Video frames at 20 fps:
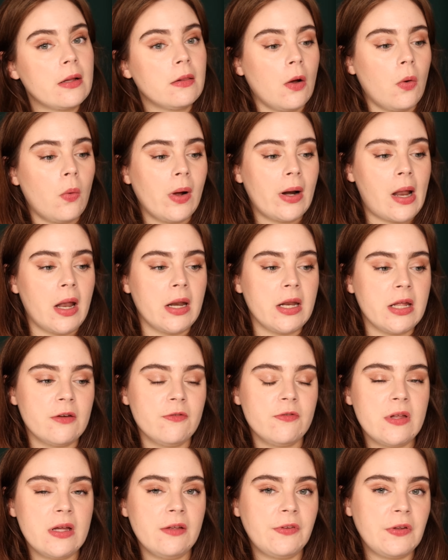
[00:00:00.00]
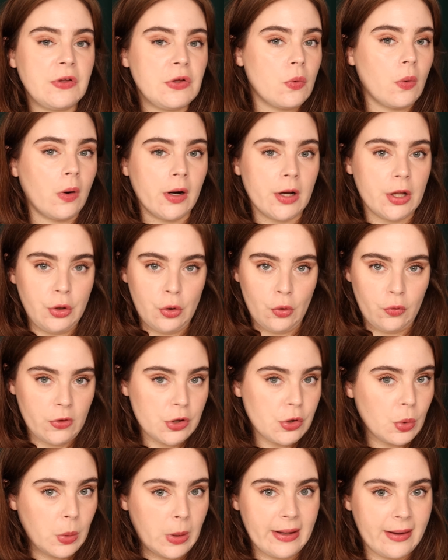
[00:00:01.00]
low on any of these and you already know that
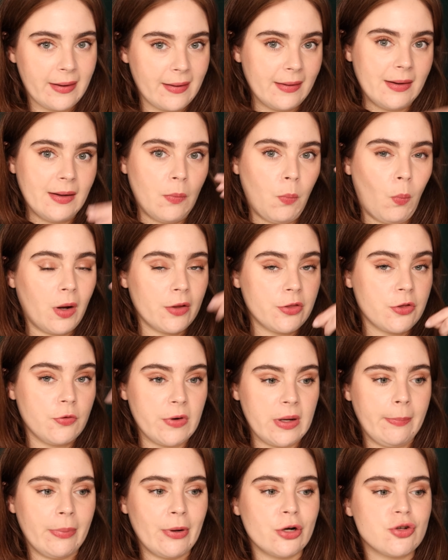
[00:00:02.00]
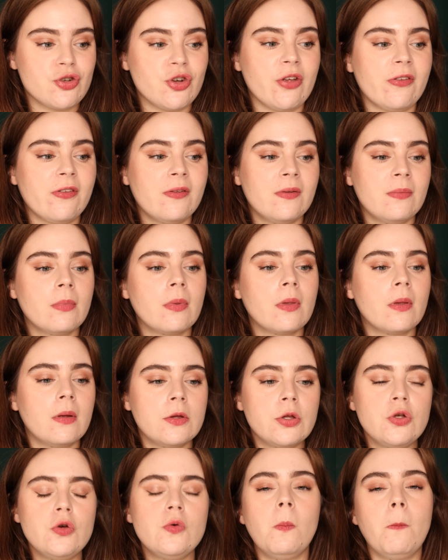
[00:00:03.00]
you like it and want to repurchase,
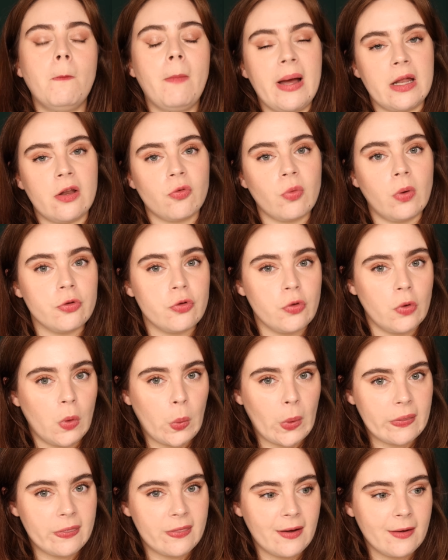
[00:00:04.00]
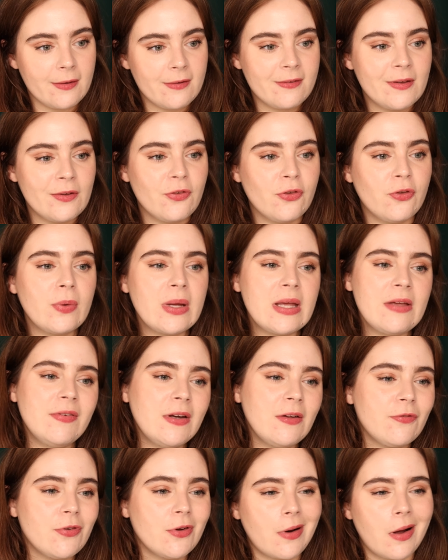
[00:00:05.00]
you might as well do it with this. So
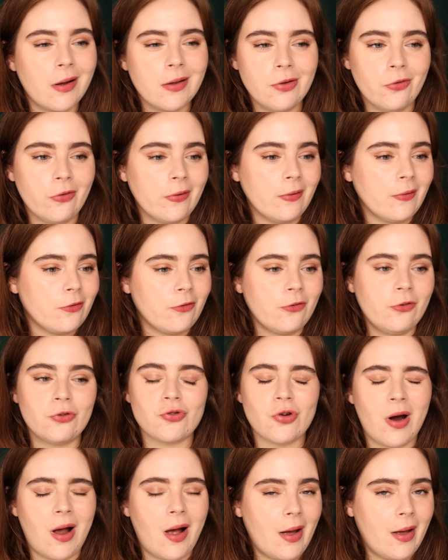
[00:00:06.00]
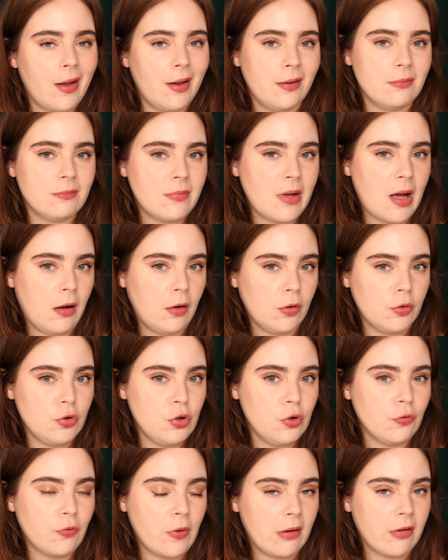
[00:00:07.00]
even if you're not using this to try out
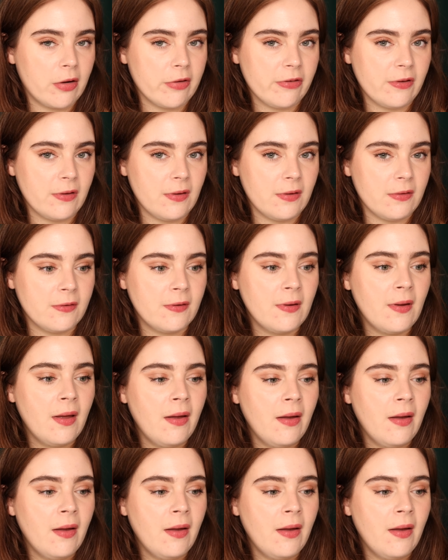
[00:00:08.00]
new fragrances,